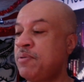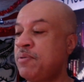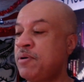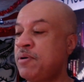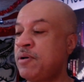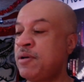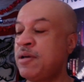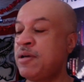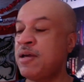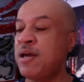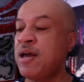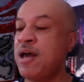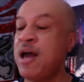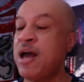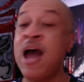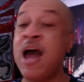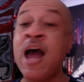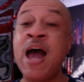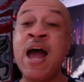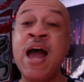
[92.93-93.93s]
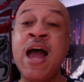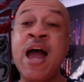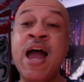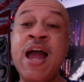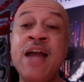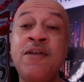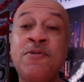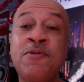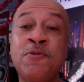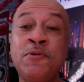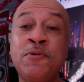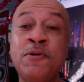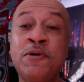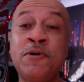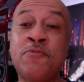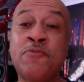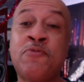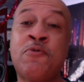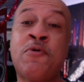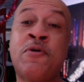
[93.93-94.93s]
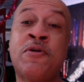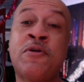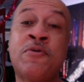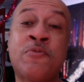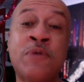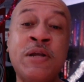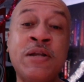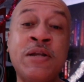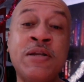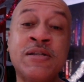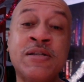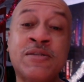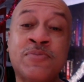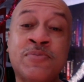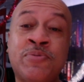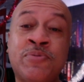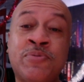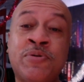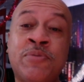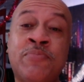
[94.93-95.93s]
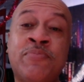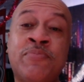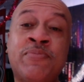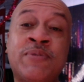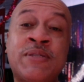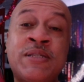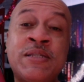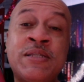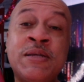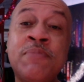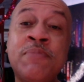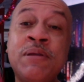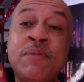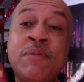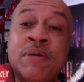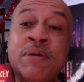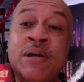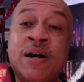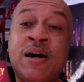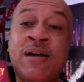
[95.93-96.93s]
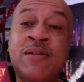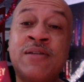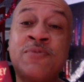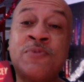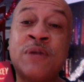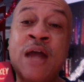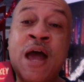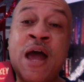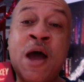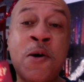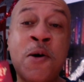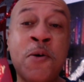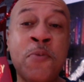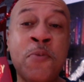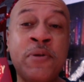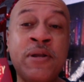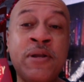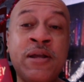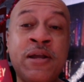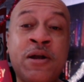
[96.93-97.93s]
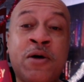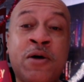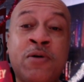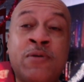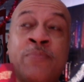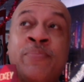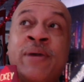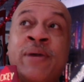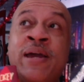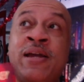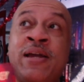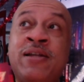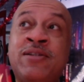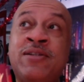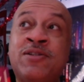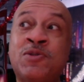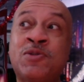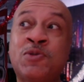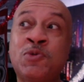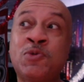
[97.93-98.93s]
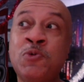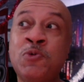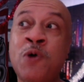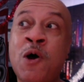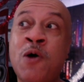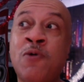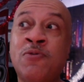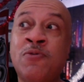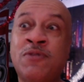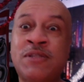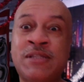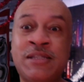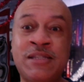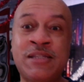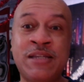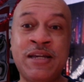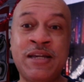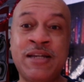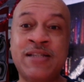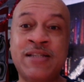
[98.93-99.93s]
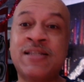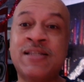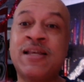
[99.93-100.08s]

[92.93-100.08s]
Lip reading: but I do look forward to reading this book simply because when I open it on page 206,